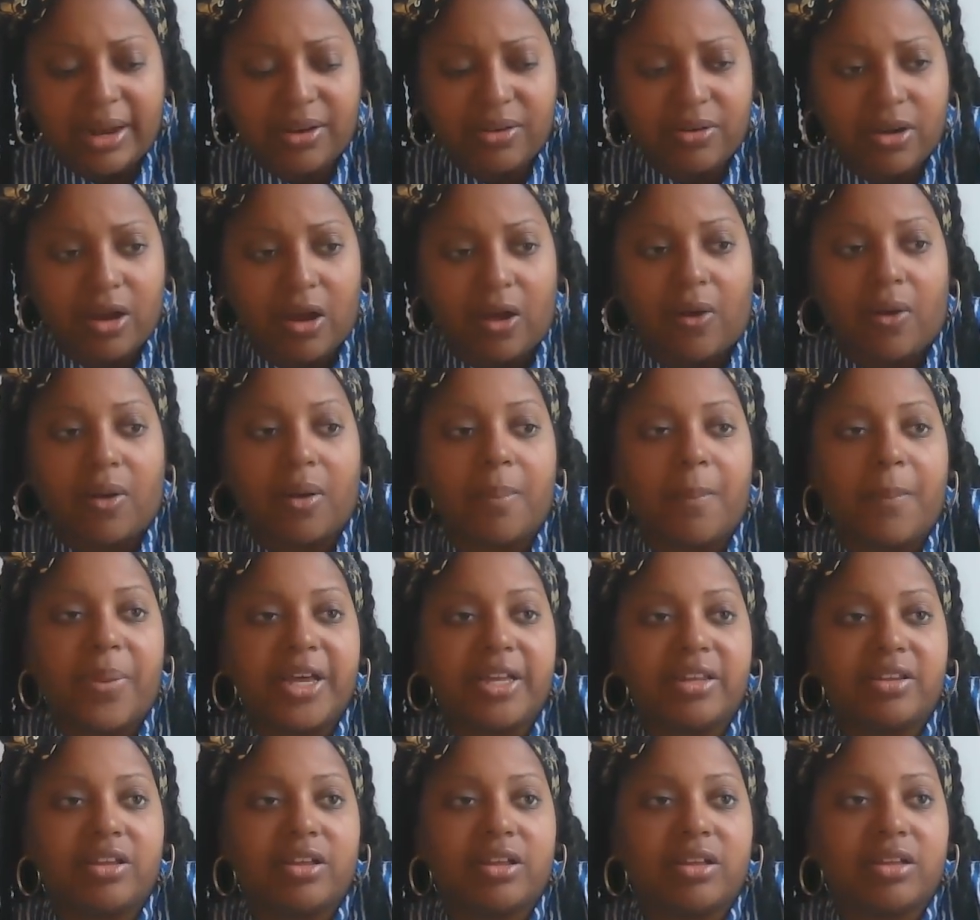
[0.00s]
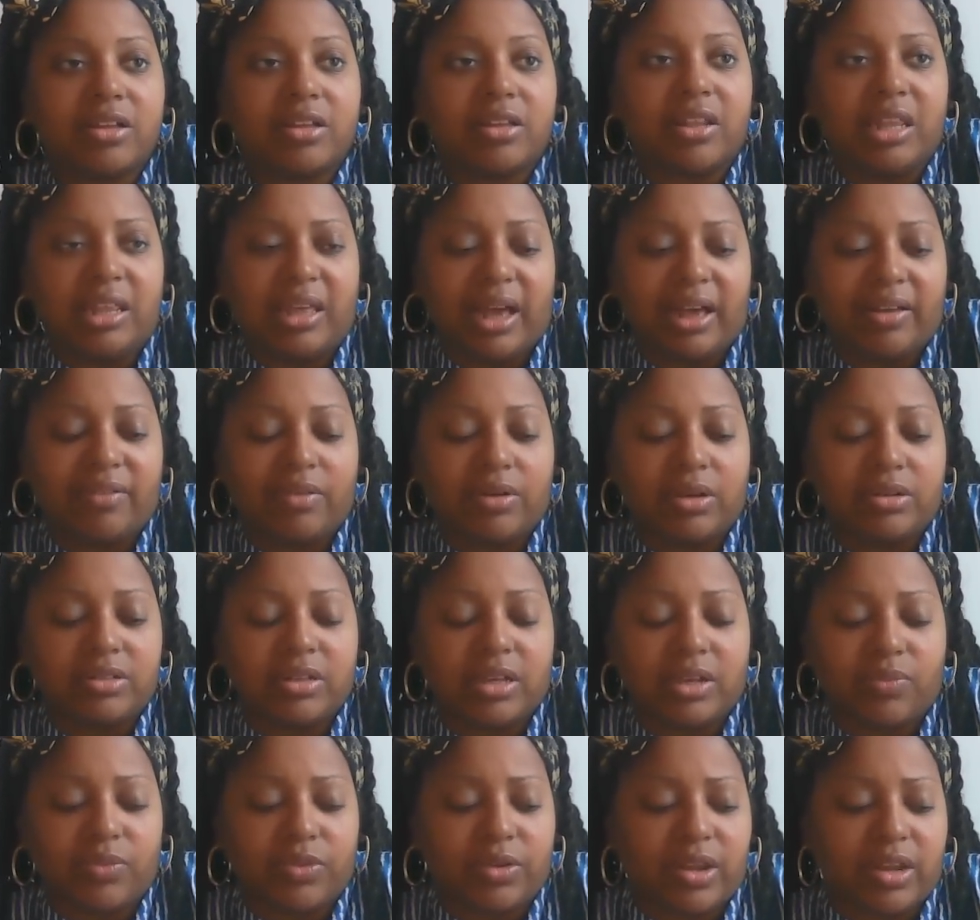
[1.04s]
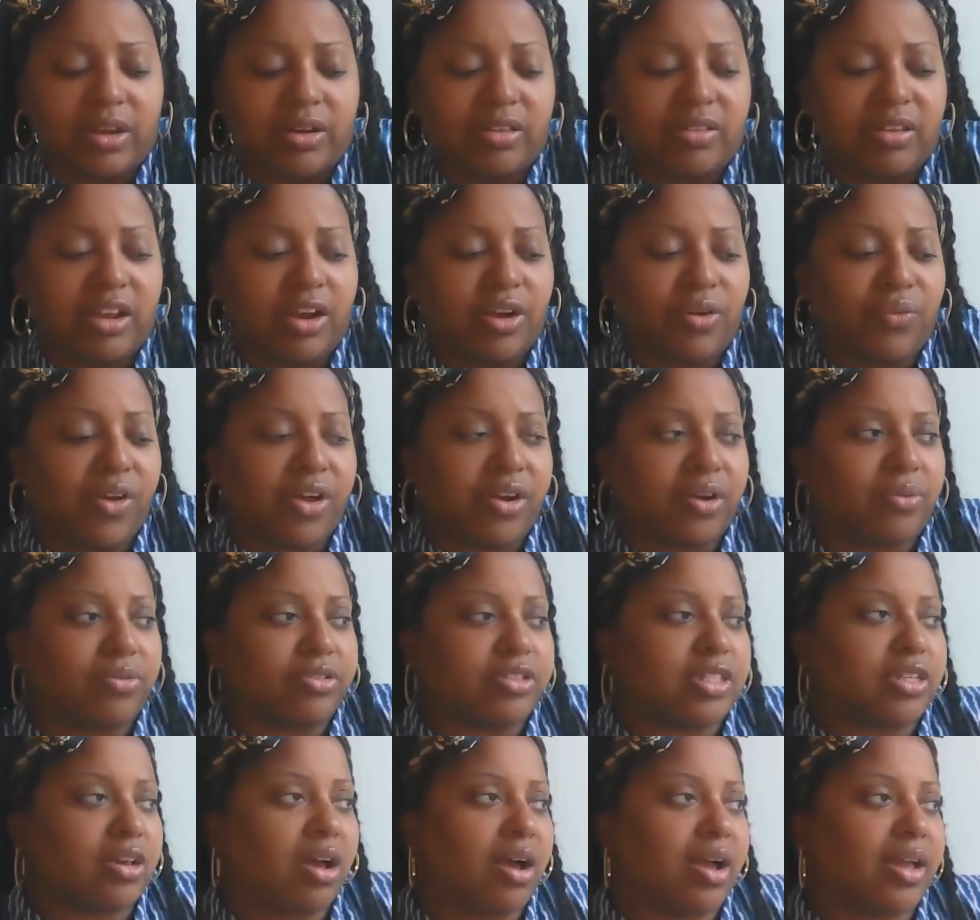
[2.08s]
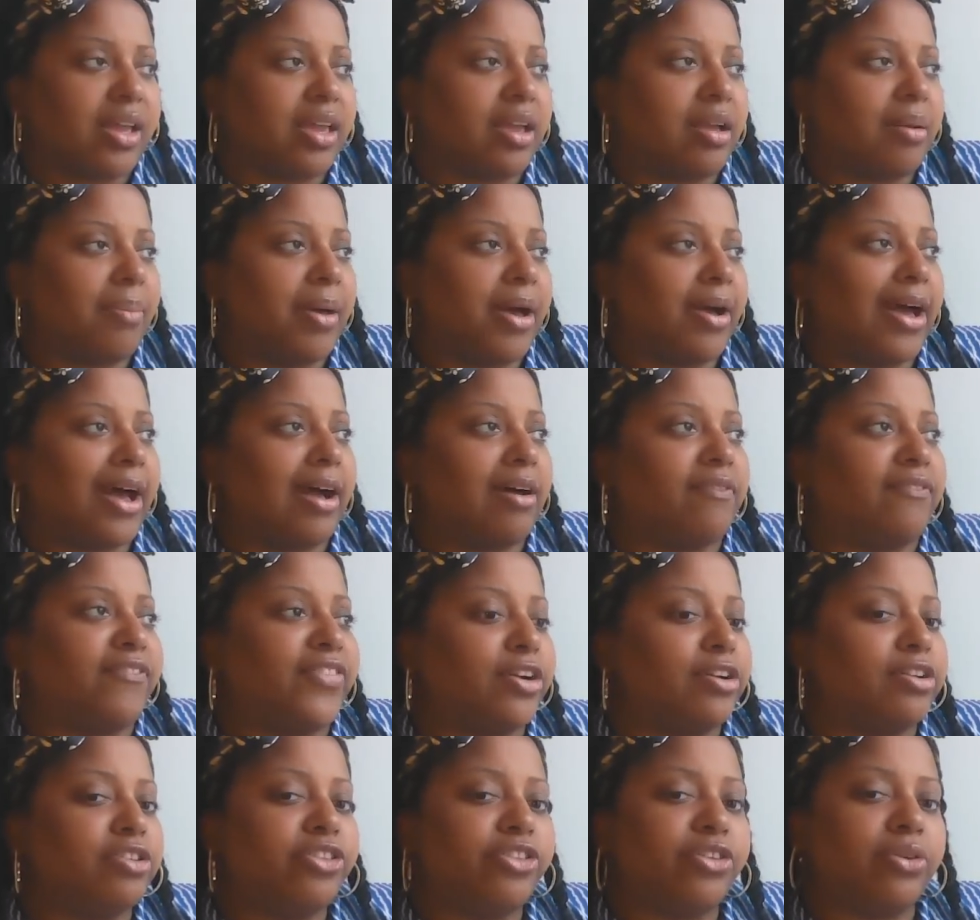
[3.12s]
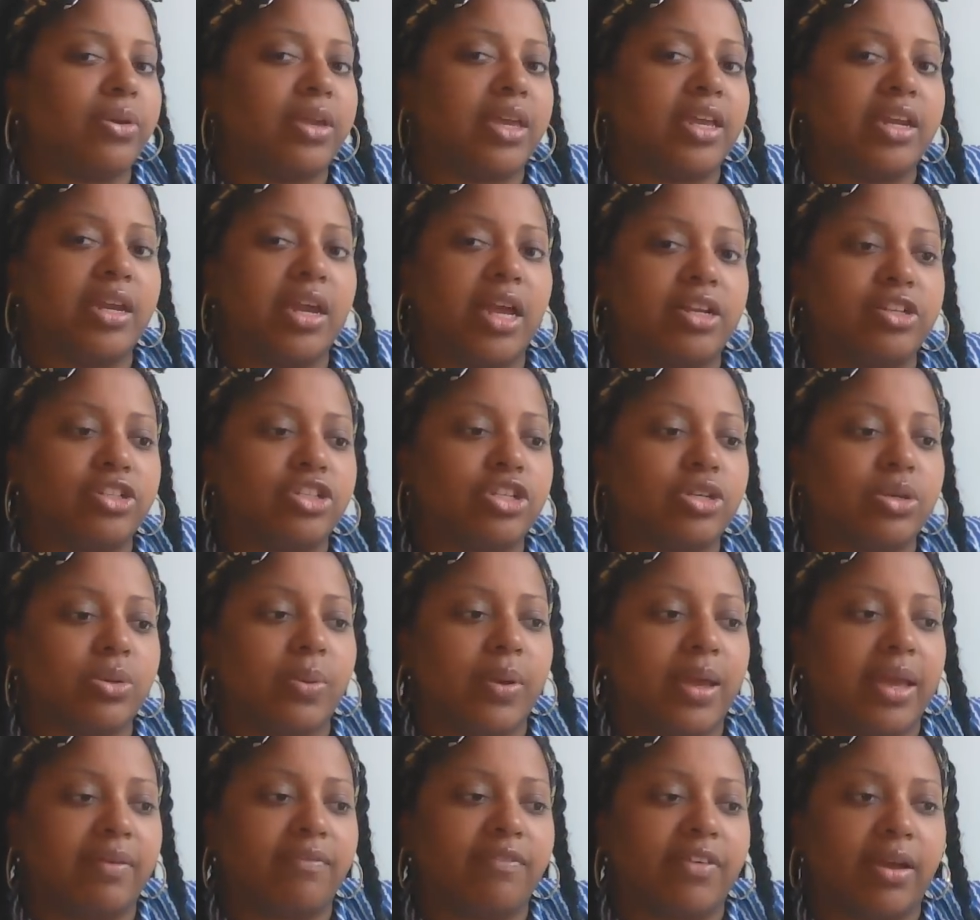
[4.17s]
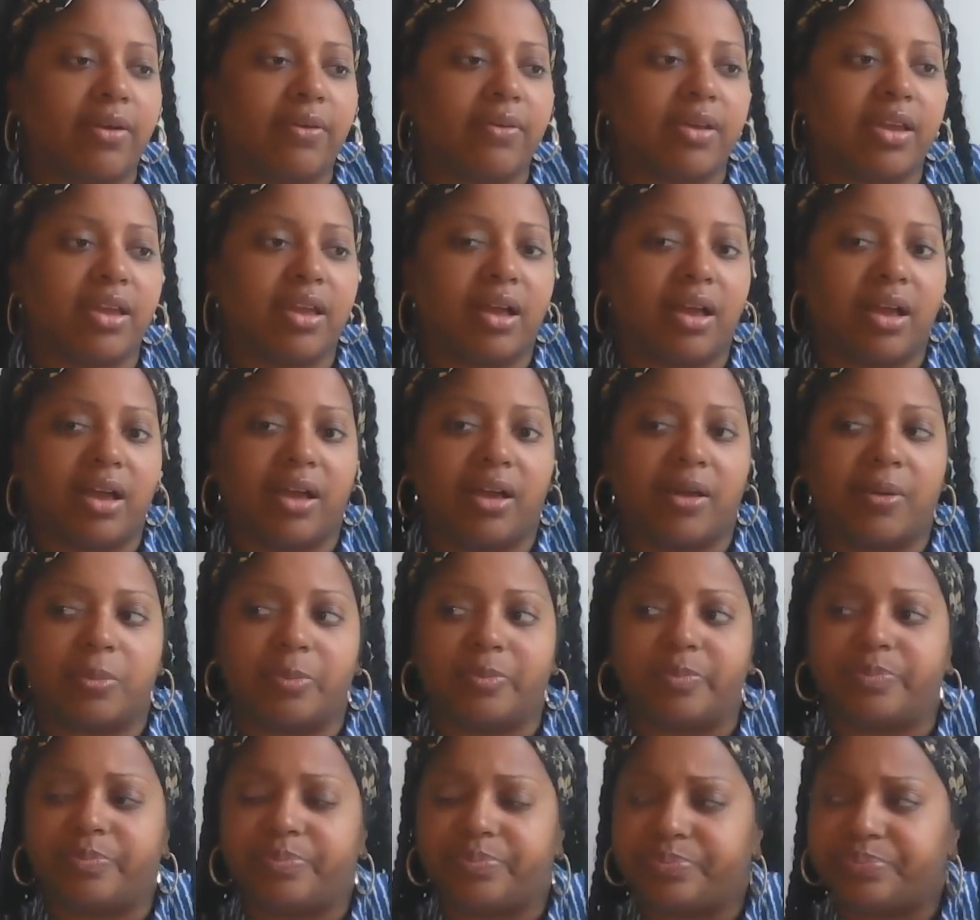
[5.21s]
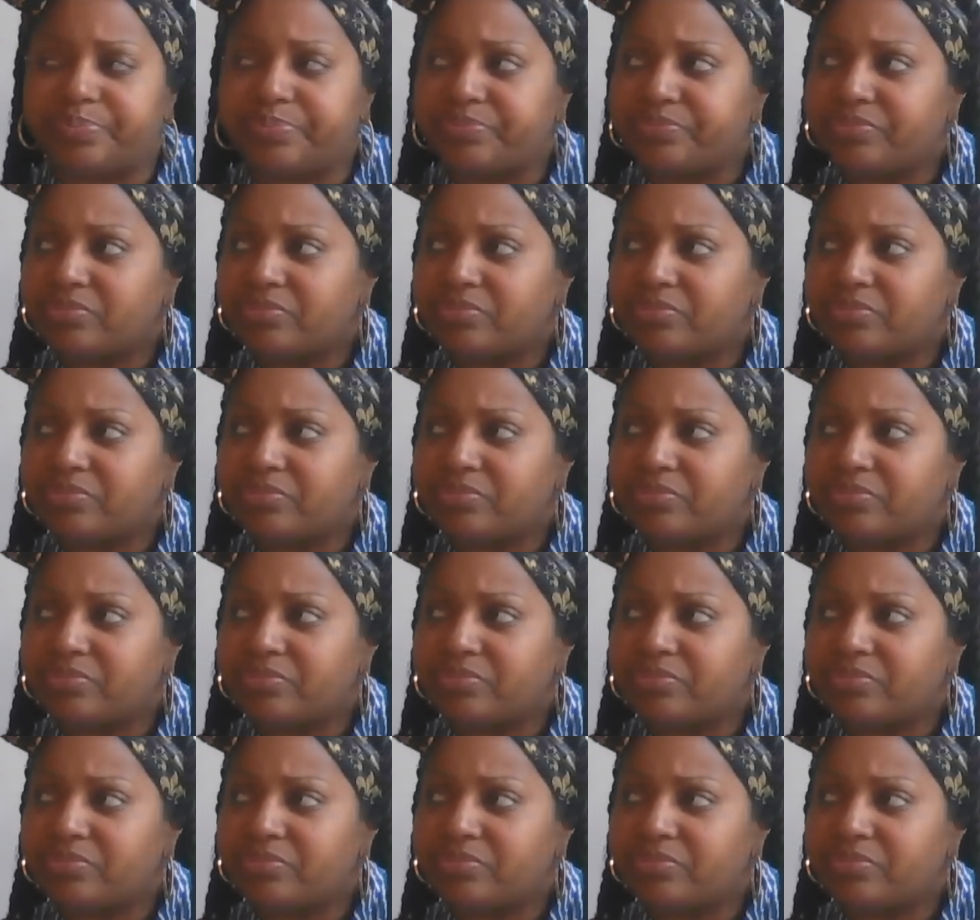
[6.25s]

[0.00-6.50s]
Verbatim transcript: I don't know, but I was, and the narrator was talking about how first you get into a very um